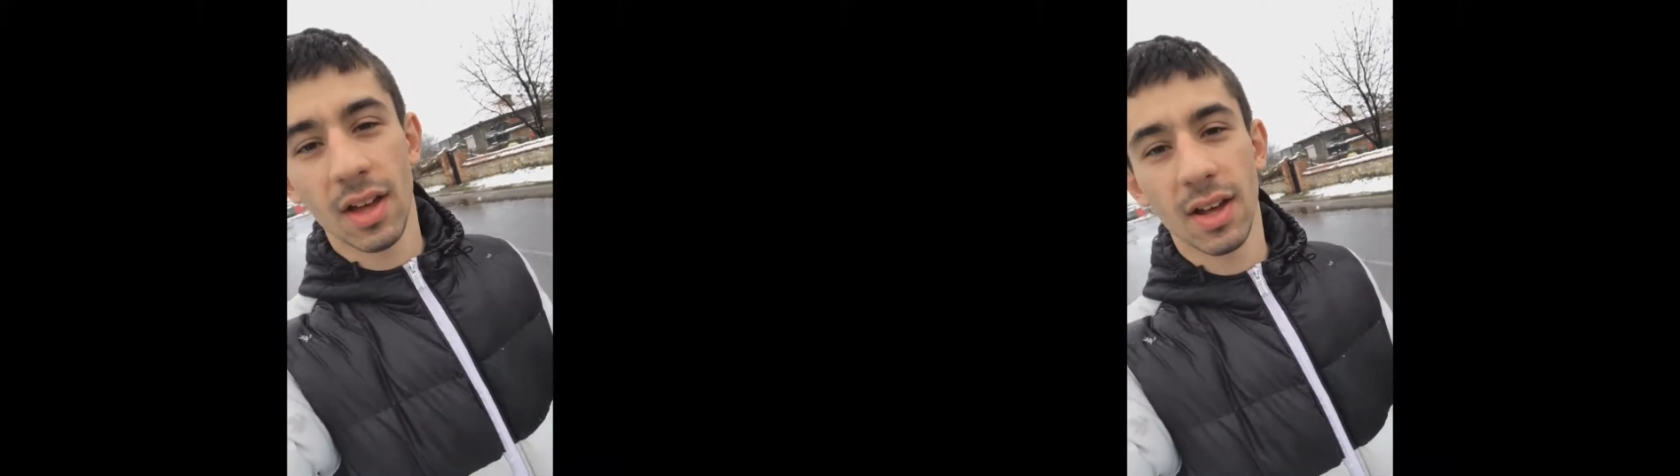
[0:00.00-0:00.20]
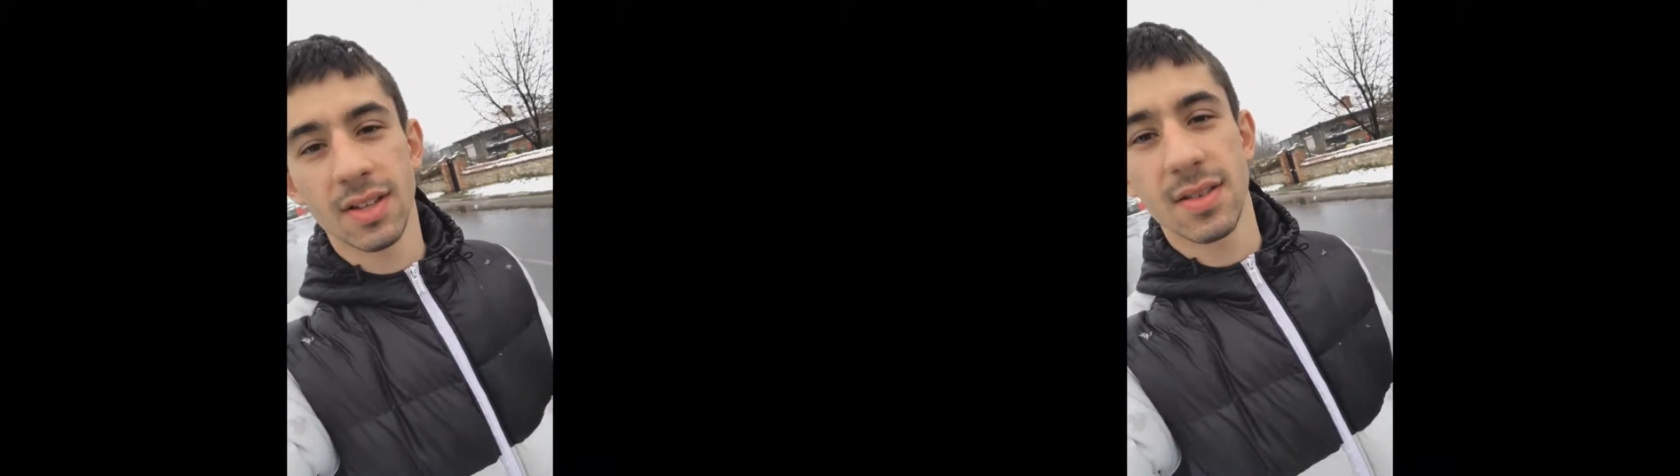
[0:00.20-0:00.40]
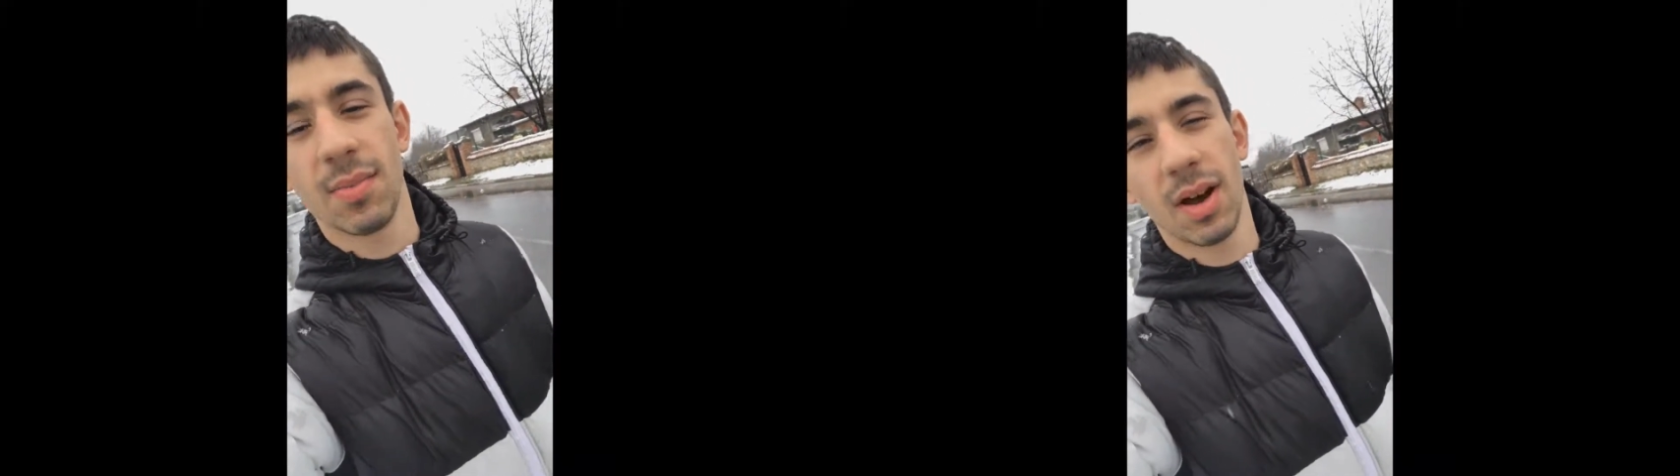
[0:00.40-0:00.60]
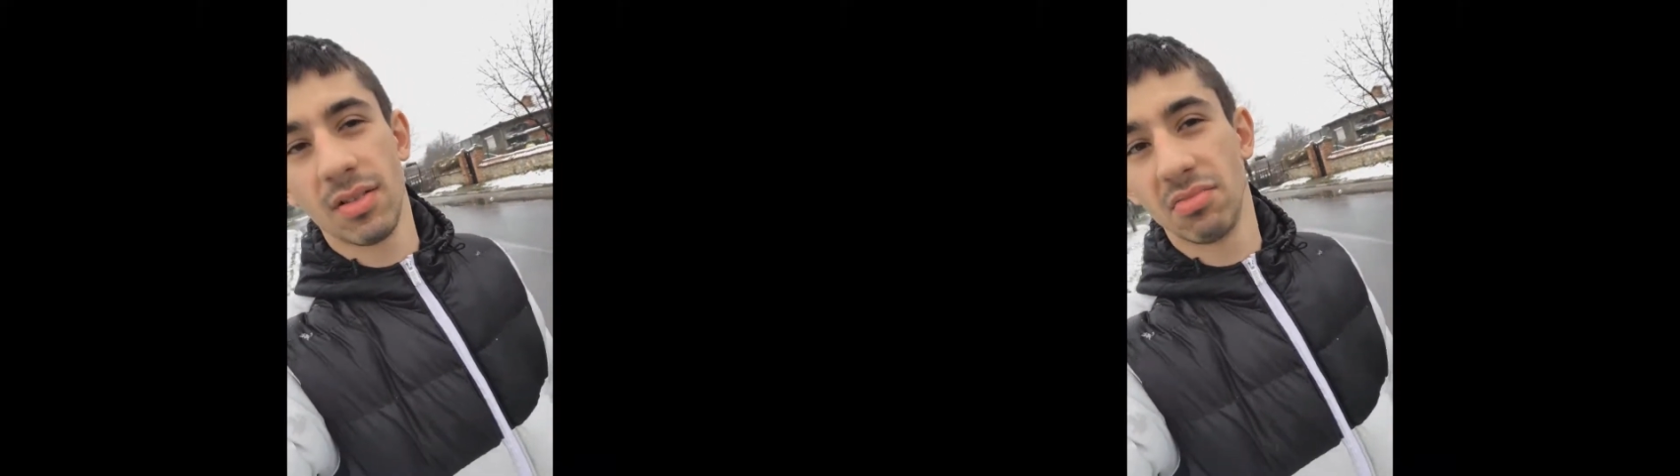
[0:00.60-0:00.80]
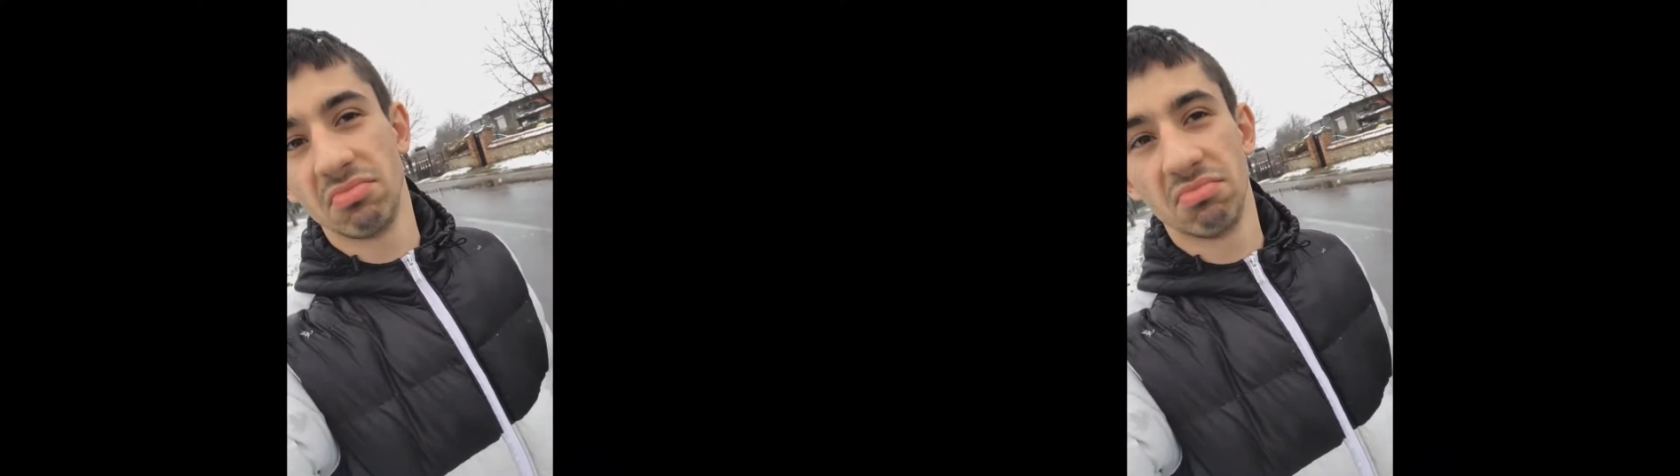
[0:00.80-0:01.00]
at
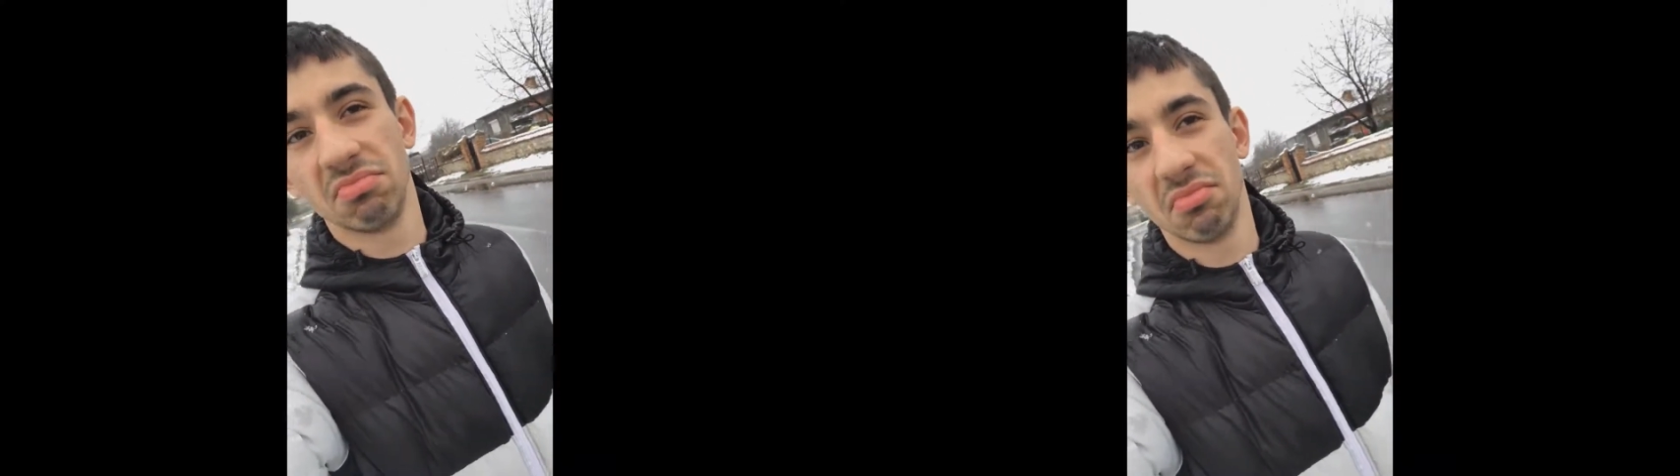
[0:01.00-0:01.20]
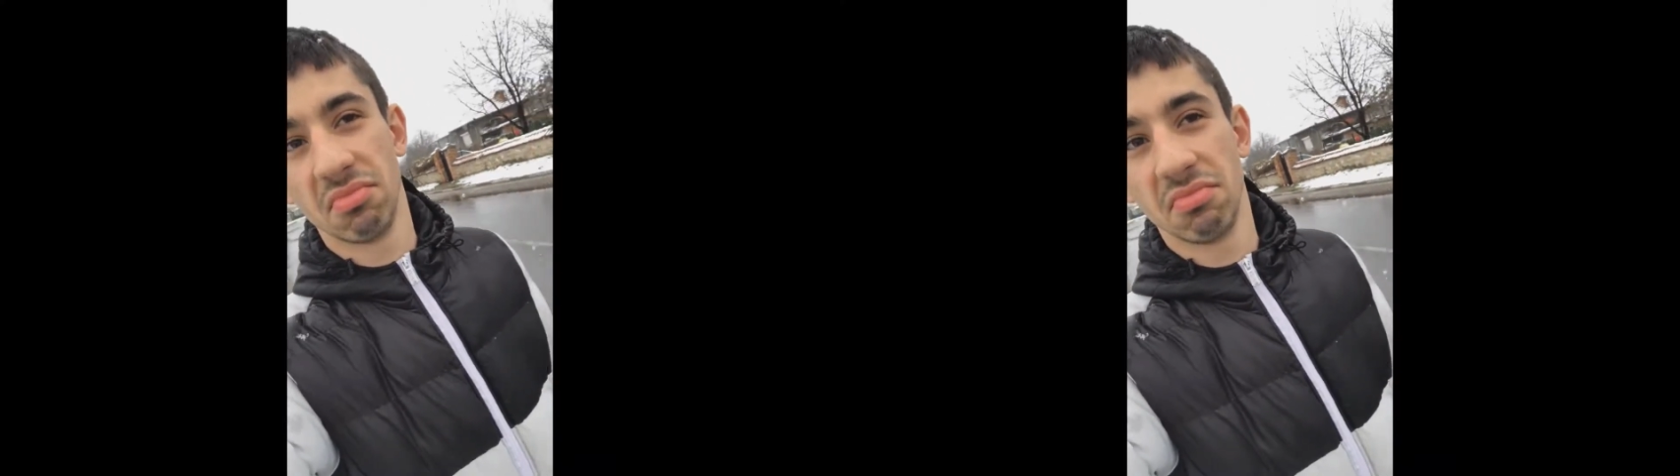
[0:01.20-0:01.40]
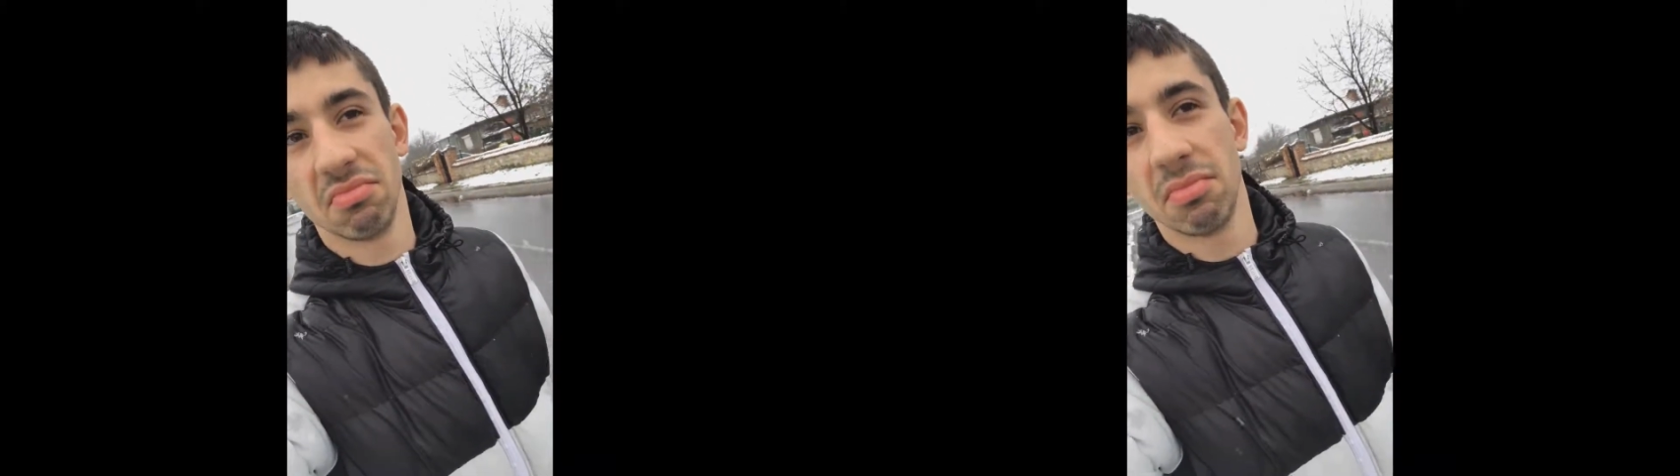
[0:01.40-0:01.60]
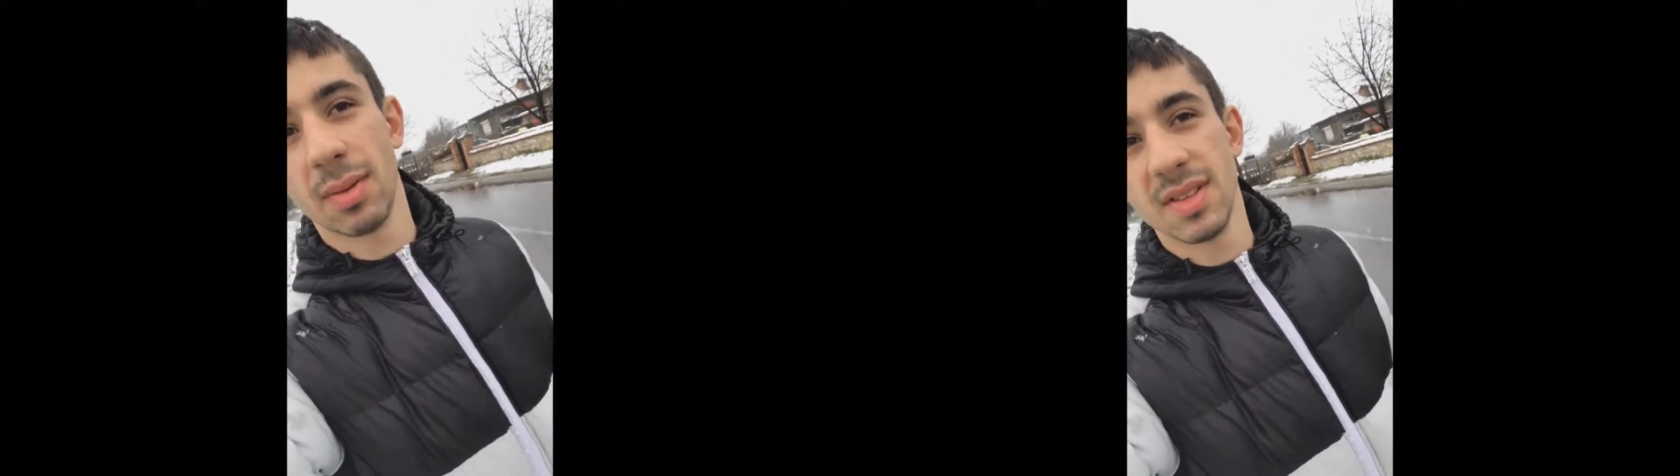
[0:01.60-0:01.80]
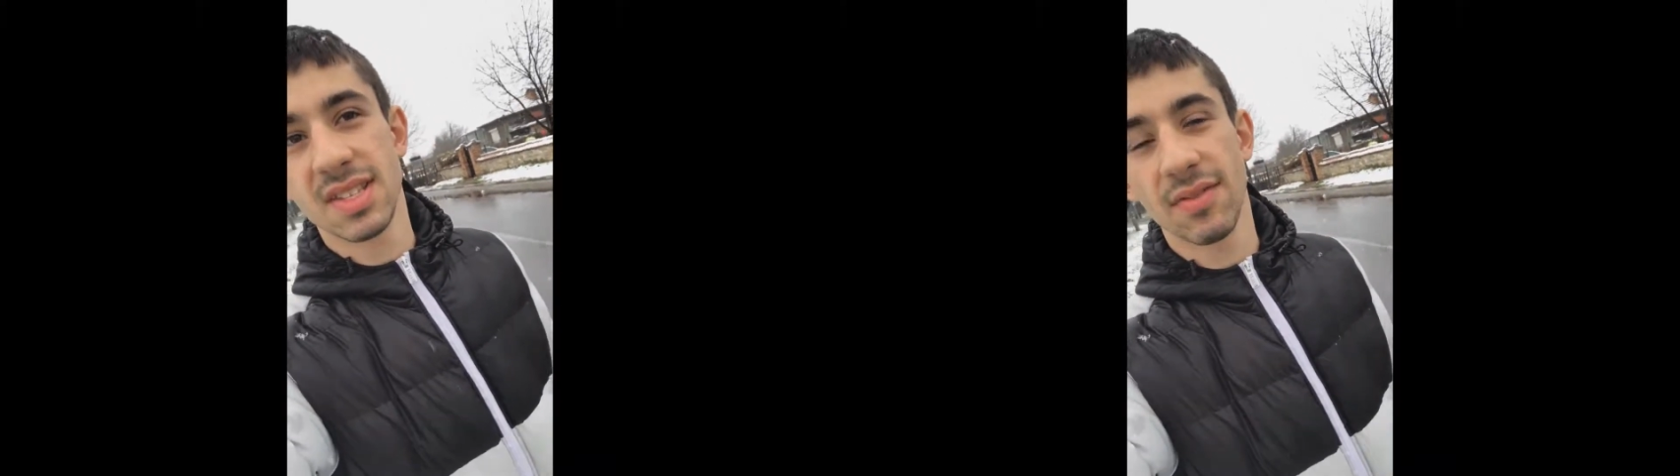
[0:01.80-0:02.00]
about
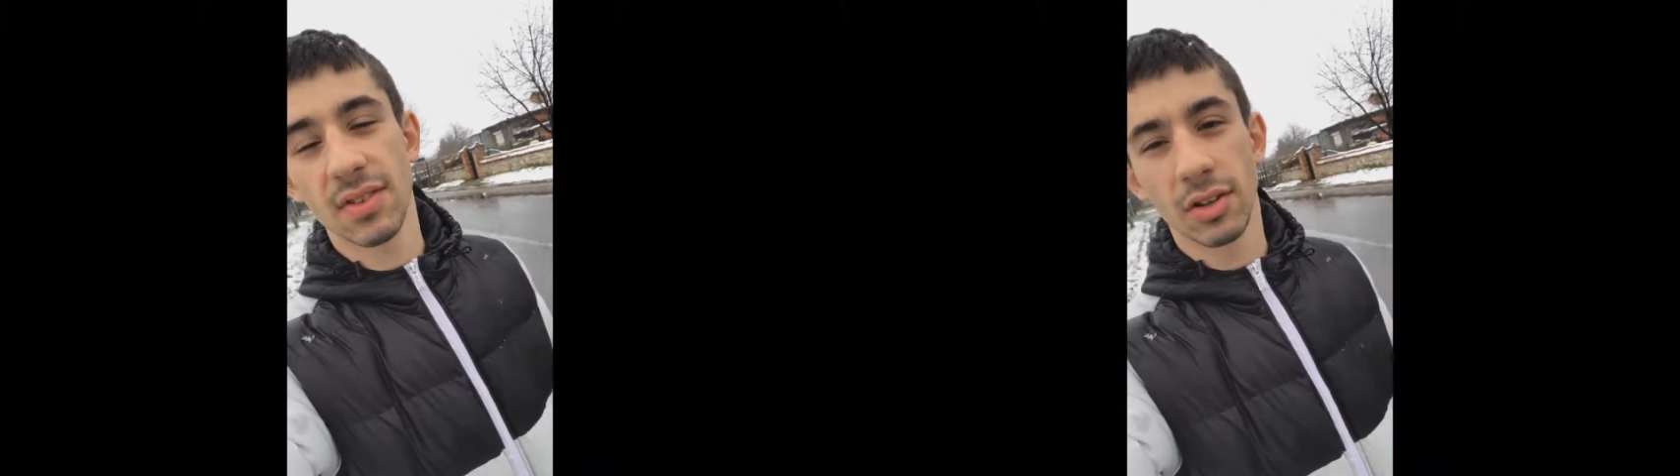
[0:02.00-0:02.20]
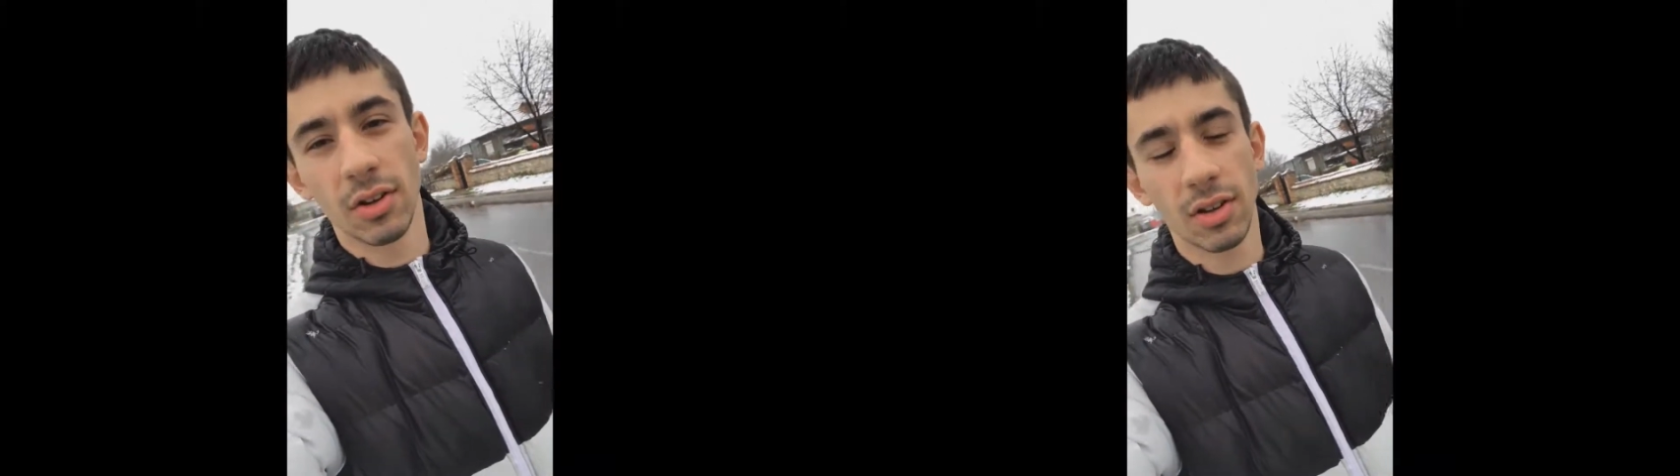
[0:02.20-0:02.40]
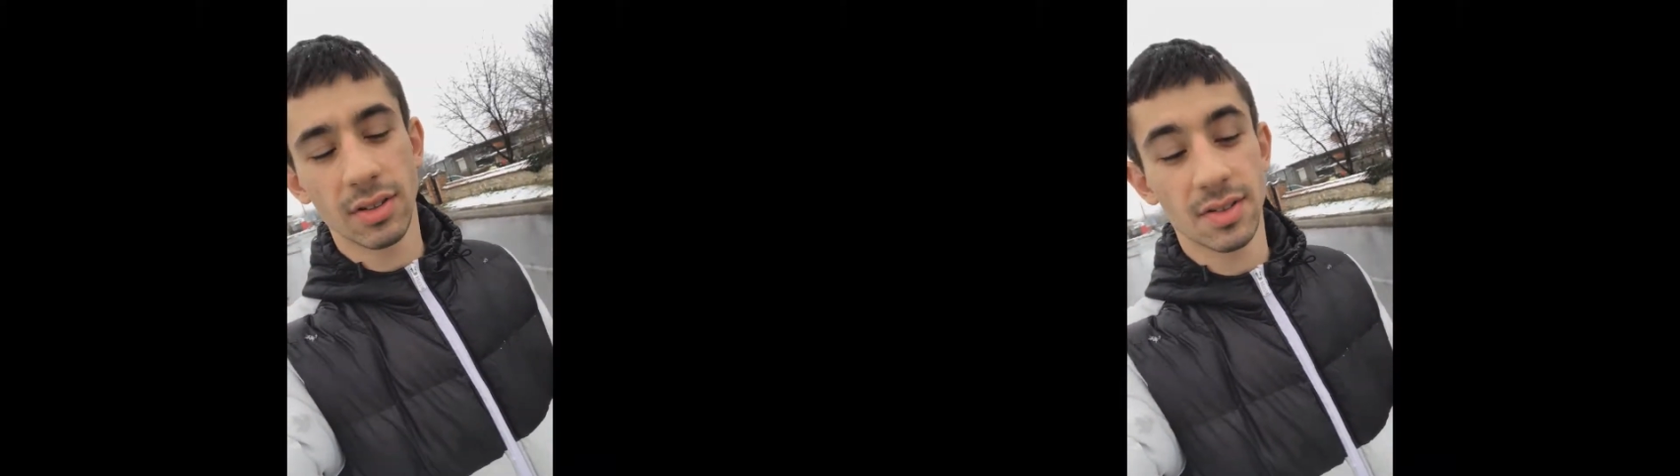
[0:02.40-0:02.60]
maybe 7 o'clock.